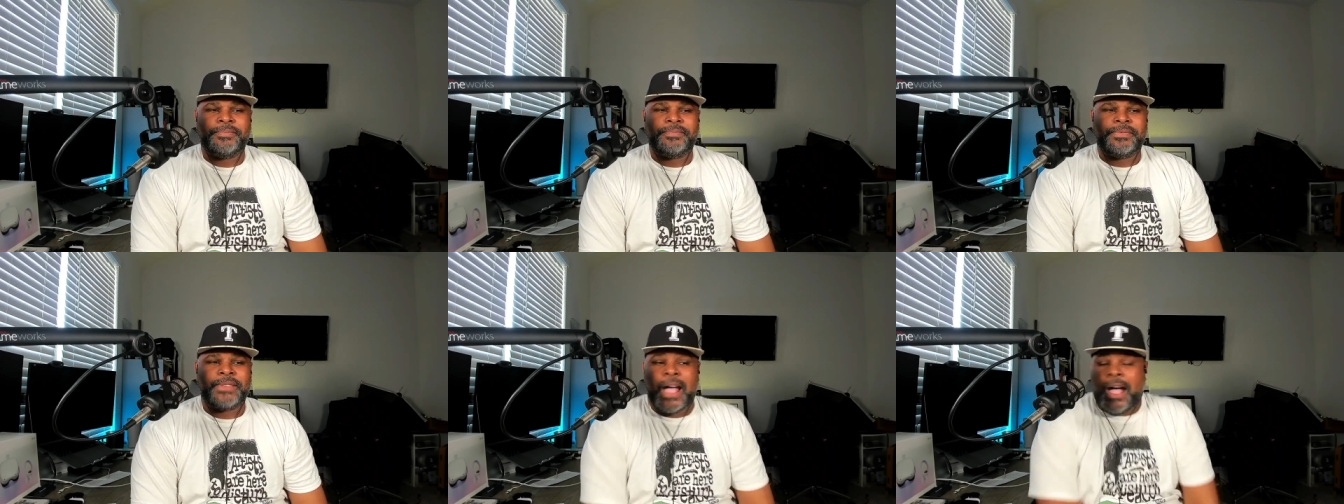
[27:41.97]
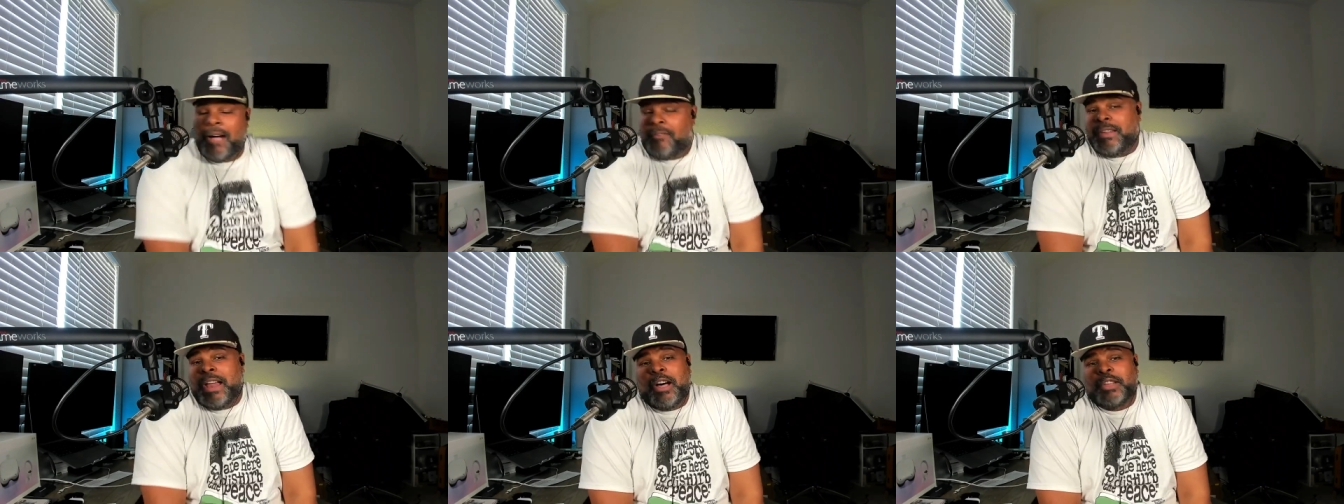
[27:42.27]

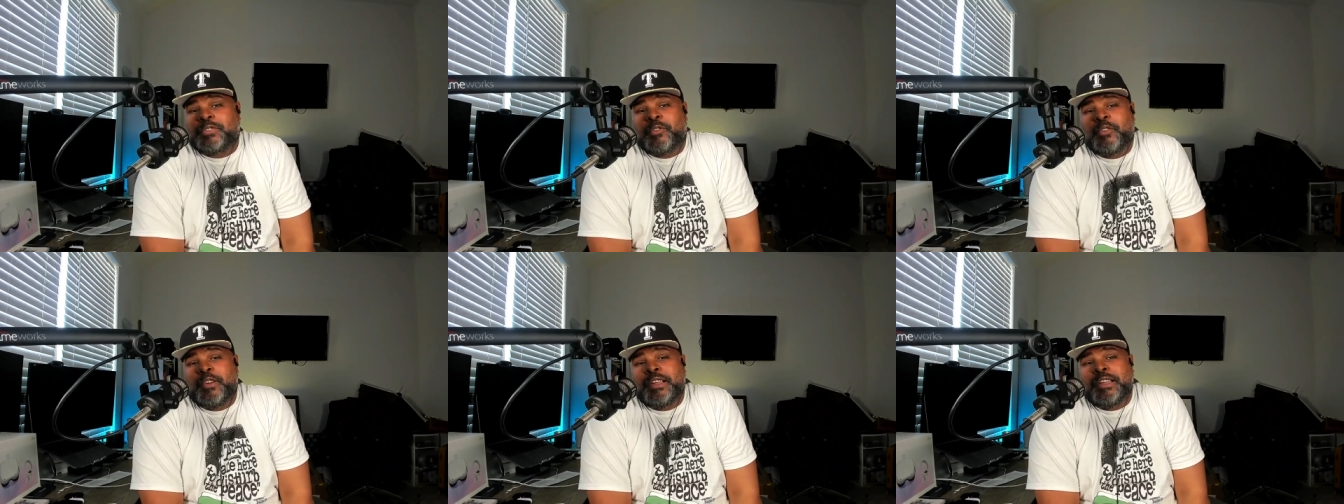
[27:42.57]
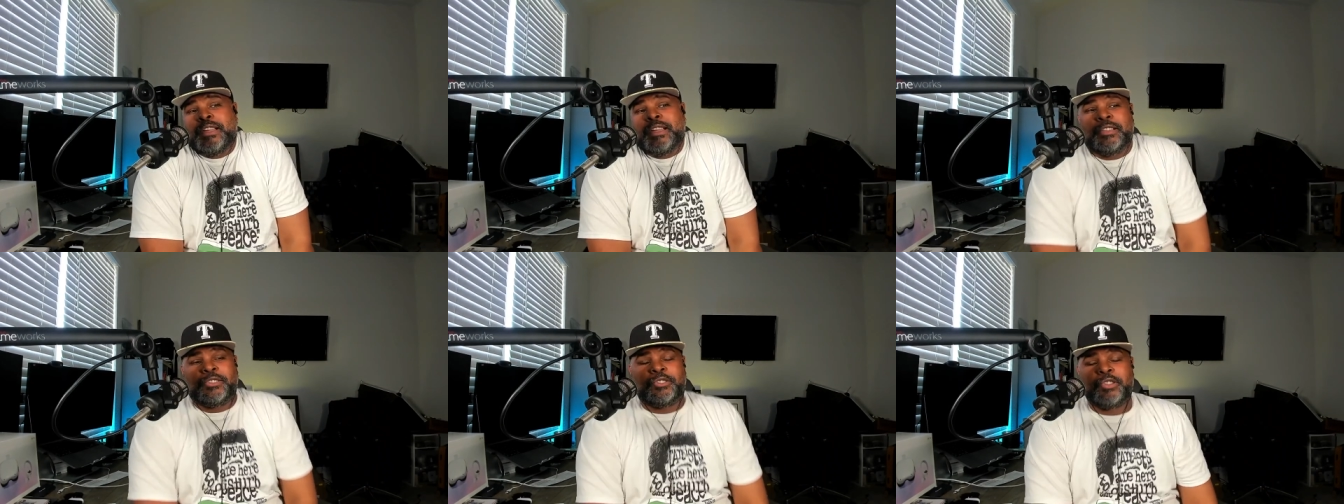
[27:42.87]
I've lost
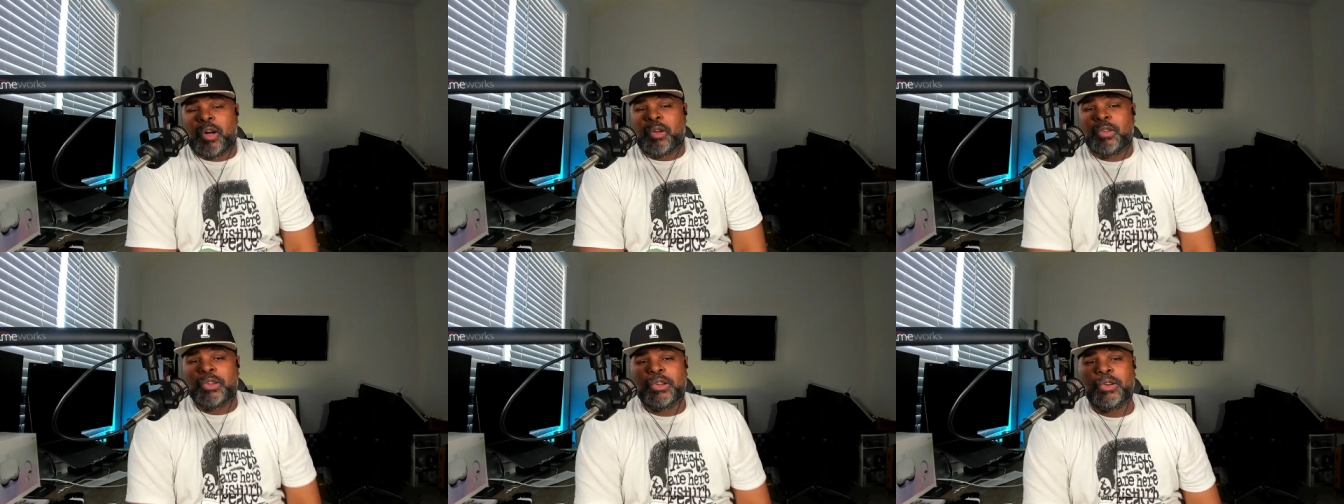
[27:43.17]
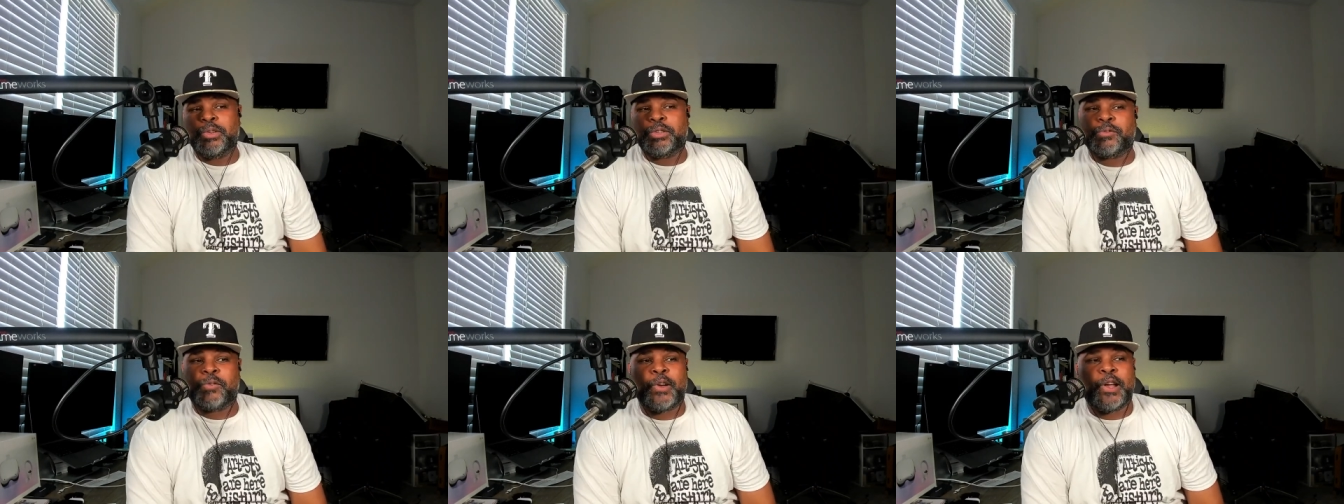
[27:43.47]
friends. You're gonna
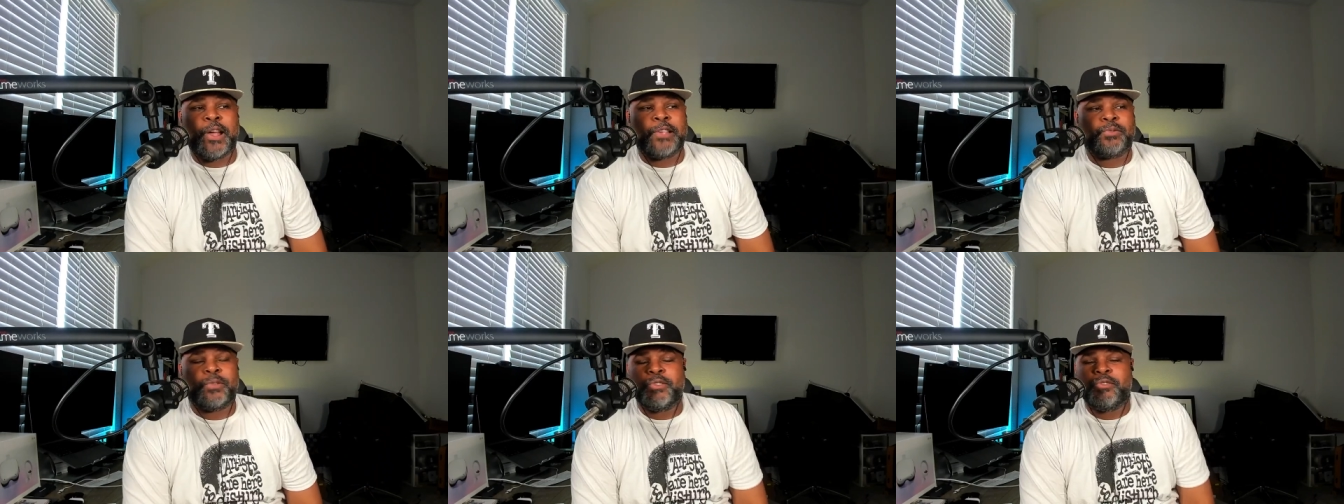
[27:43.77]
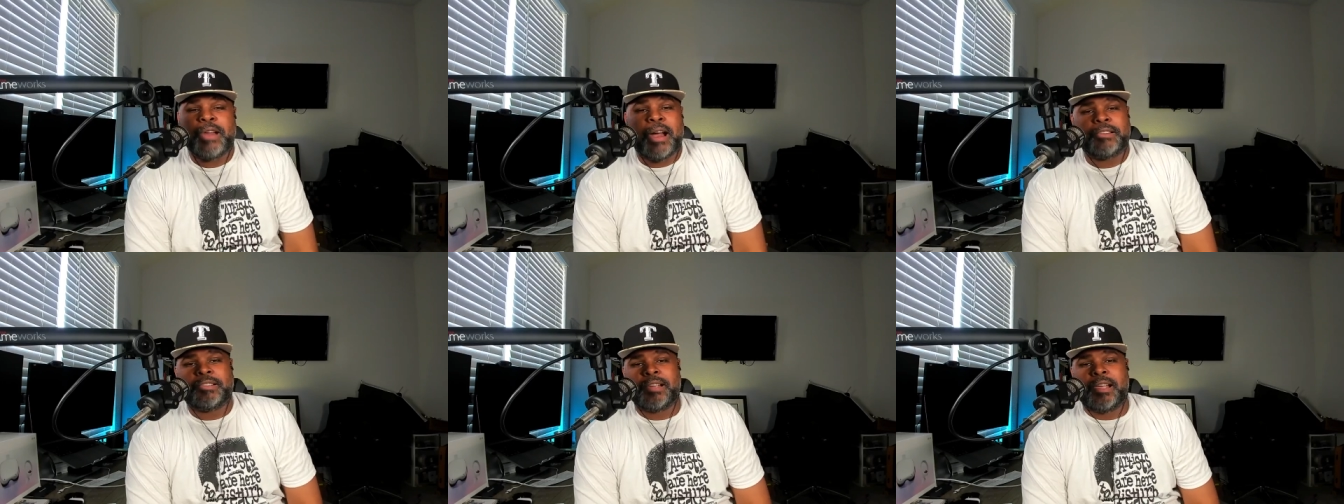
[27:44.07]
lose friends when you're
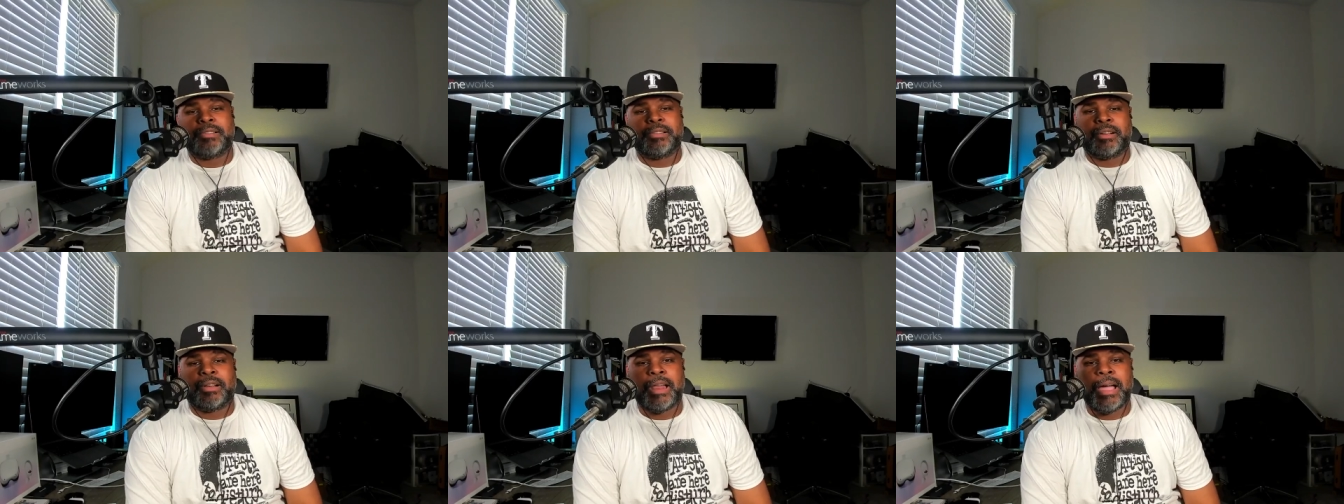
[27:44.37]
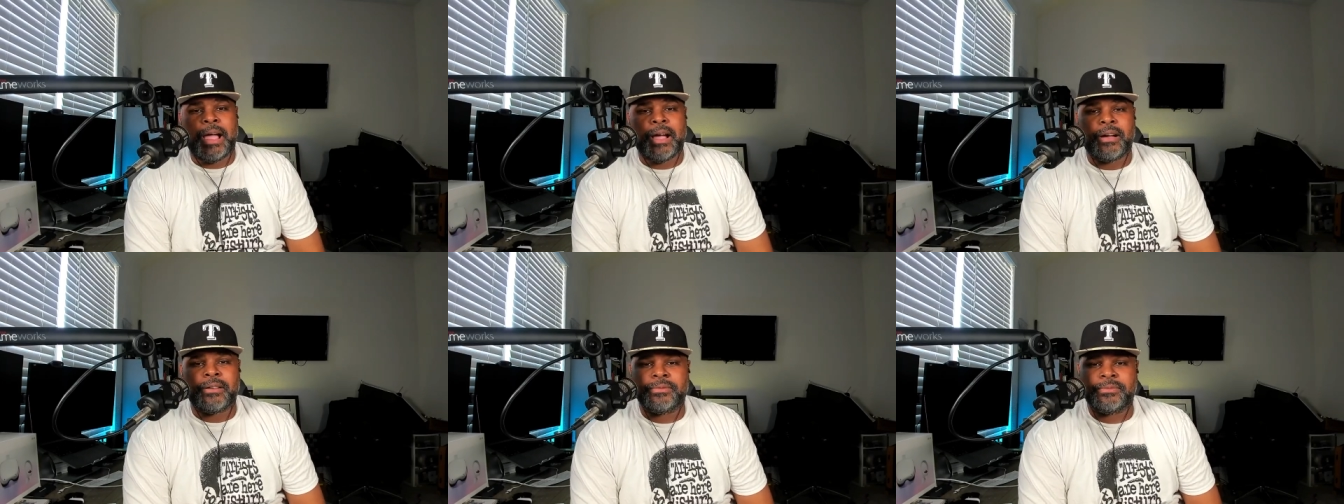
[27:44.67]
not chasing
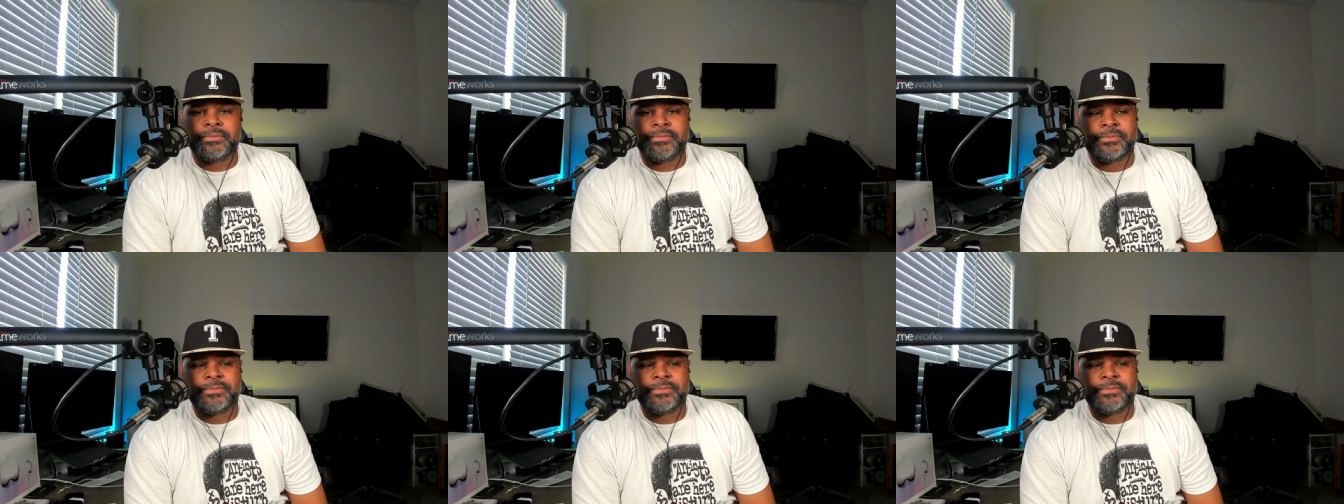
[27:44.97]
cloud.